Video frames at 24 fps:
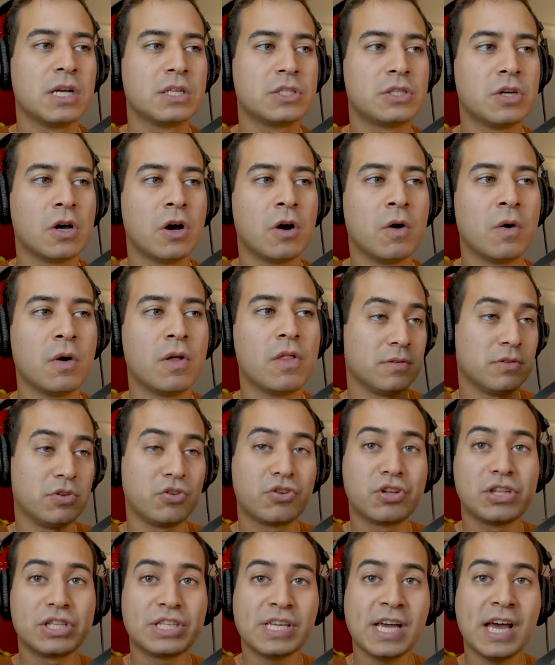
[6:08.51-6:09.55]
So you
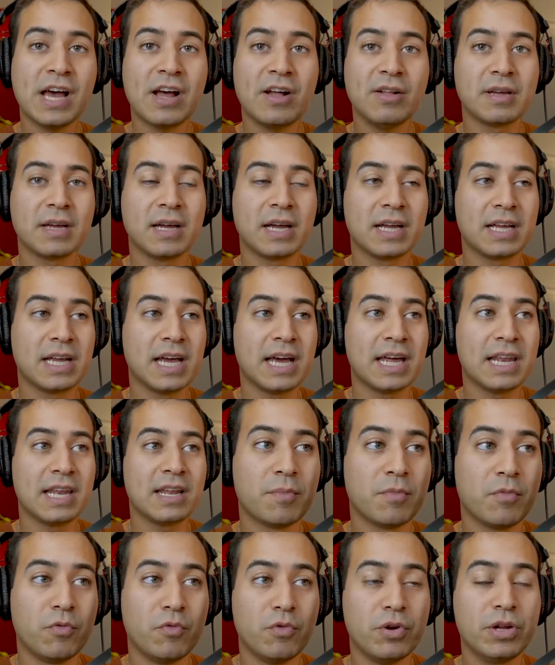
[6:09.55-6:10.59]
can tell, again,
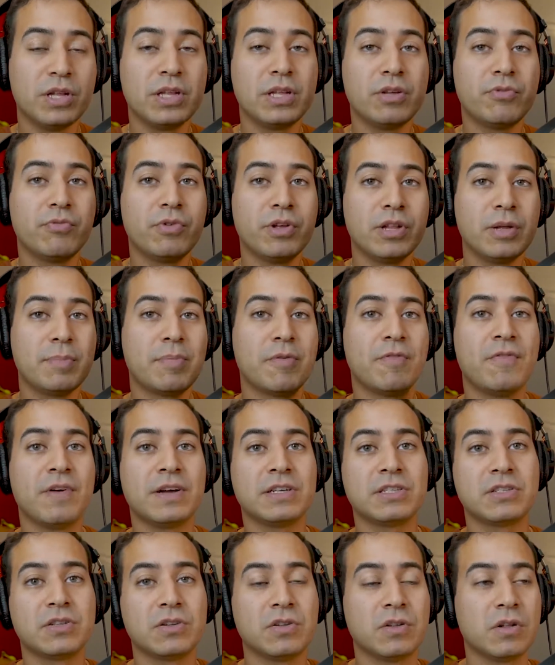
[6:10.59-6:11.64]
really, really
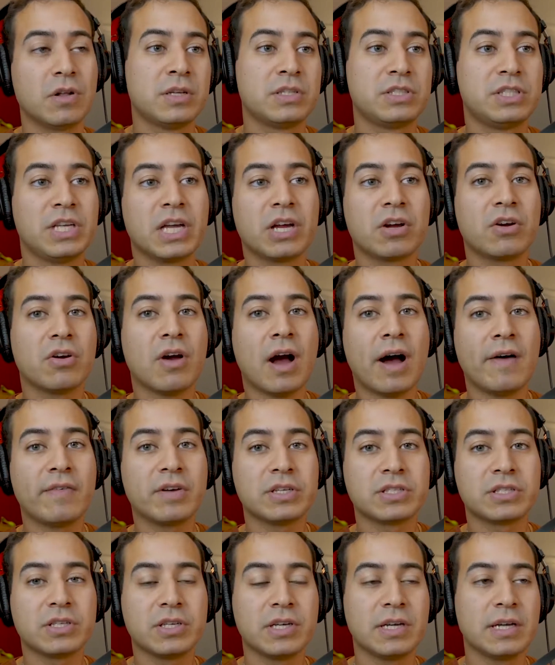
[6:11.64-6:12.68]
professional singer,
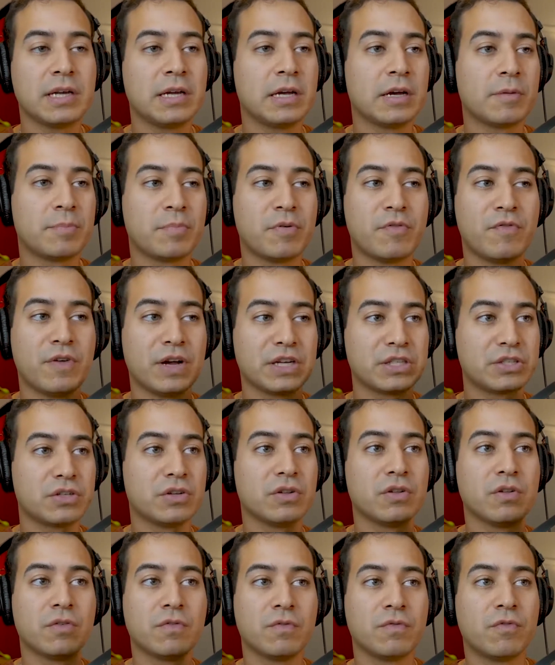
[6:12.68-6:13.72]
obviously
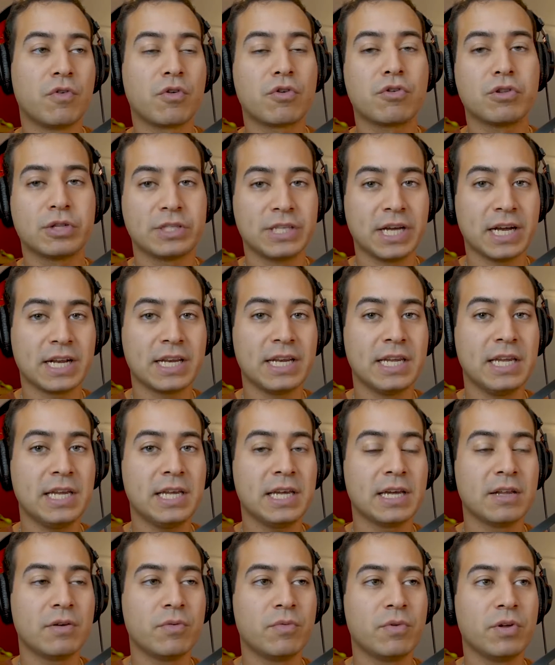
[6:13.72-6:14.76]
professional vocal technique,
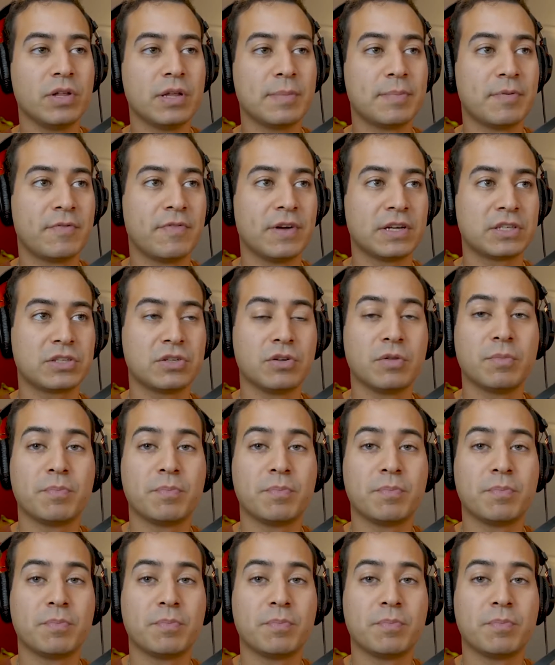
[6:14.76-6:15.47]
and really professional